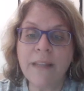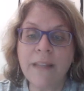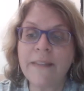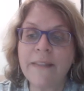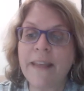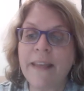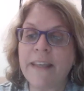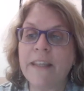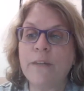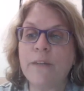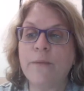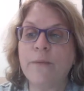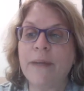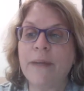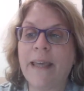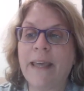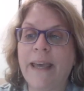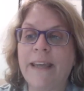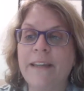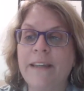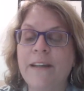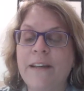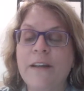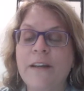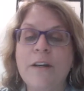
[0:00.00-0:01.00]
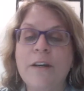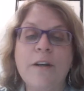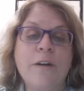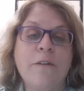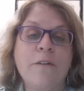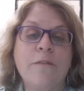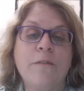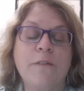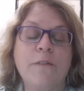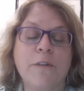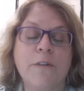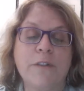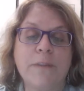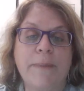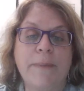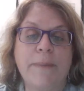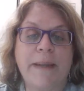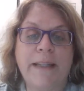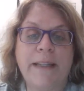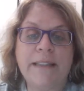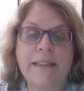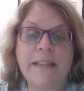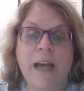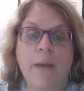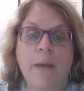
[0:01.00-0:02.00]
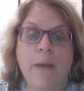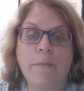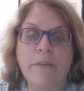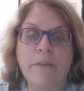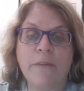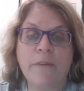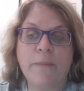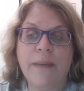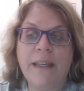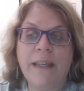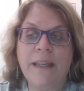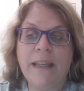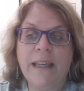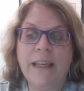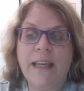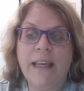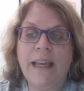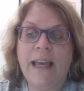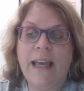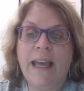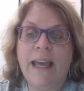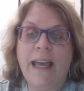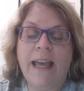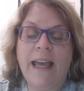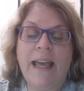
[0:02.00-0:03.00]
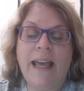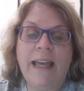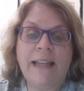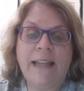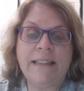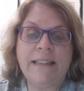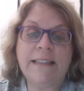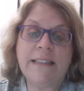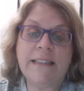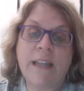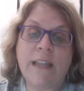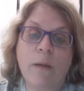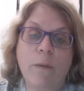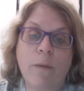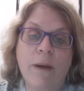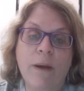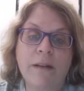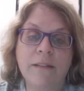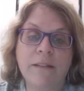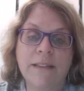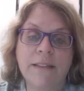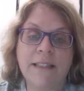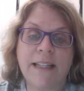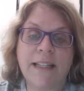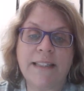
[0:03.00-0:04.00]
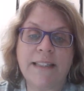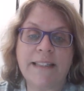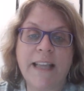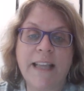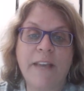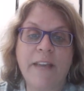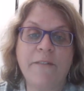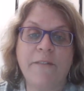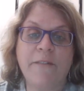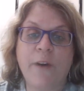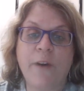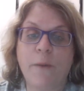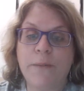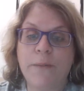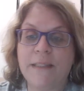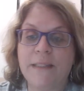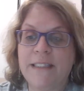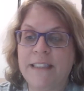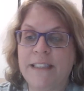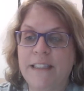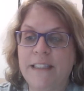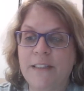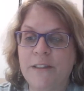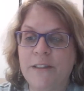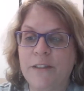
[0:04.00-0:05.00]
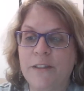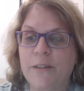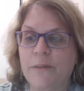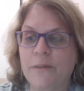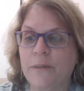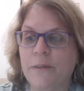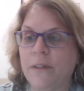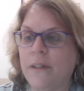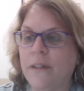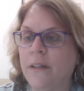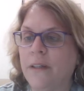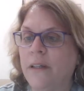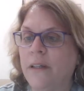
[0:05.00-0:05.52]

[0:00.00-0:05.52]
Thank you again for spending time with me, and stay well, stay safe. Hope to see you soon.